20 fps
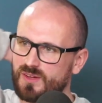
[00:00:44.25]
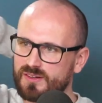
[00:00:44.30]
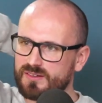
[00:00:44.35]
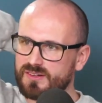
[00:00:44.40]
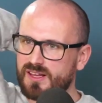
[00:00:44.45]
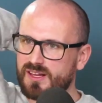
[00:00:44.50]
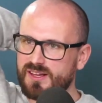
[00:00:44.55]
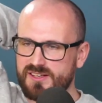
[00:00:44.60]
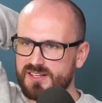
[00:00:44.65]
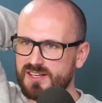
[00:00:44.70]

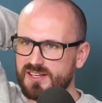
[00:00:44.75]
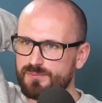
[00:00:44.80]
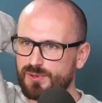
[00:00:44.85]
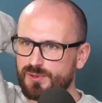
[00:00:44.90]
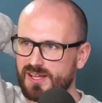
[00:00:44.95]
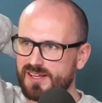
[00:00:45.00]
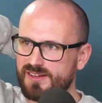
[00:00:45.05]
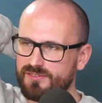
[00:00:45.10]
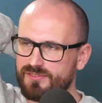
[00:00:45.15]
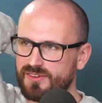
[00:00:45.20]
He did
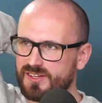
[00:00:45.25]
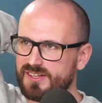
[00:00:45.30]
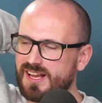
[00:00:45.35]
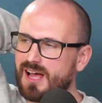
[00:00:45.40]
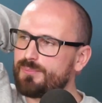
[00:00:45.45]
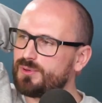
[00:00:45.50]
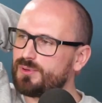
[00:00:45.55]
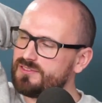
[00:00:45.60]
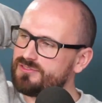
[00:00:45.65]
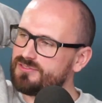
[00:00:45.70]
play for
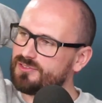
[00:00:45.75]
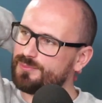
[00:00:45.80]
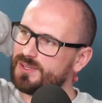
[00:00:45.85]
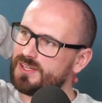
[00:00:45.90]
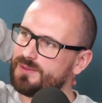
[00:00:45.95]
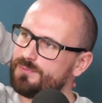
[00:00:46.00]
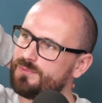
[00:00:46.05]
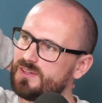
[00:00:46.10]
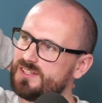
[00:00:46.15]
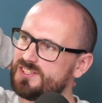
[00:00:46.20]
Napoli for a
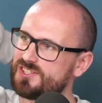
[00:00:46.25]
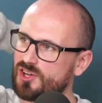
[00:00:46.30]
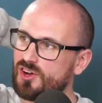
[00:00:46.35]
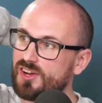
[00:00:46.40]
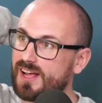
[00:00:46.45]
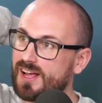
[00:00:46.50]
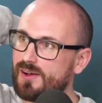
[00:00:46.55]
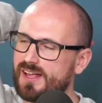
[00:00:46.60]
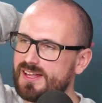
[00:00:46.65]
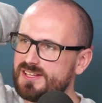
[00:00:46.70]
bit. He
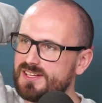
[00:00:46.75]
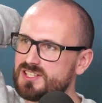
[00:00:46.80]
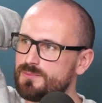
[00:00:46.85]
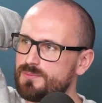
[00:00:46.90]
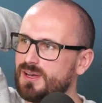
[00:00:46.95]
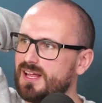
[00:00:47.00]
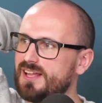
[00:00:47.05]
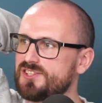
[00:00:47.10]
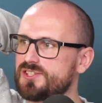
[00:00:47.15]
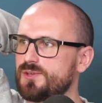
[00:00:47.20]
started out at AC
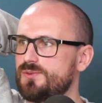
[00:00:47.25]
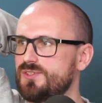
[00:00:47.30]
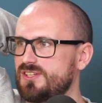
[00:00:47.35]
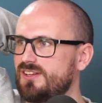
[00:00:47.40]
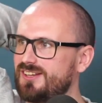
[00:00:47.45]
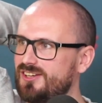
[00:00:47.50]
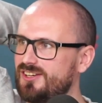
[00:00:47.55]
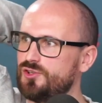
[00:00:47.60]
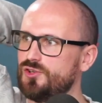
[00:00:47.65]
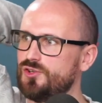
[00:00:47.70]
Milan, so he was
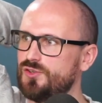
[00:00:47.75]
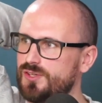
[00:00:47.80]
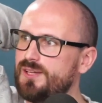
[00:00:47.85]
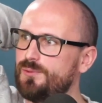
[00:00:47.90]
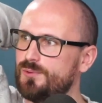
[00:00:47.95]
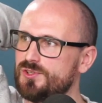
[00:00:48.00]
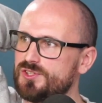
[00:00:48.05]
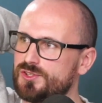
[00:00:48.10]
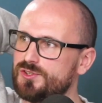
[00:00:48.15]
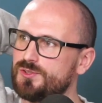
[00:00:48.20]

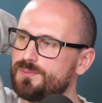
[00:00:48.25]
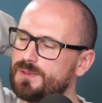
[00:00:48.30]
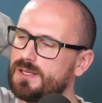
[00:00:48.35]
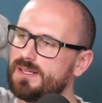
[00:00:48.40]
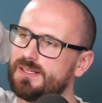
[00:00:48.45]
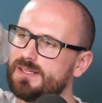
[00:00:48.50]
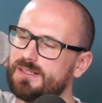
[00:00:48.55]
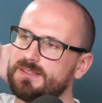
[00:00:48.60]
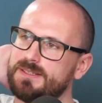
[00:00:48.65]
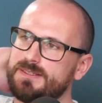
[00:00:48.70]
a good
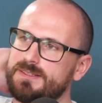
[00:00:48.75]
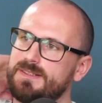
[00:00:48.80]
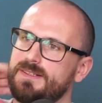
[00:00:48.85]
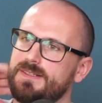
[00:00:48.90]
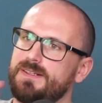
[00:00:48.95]
player.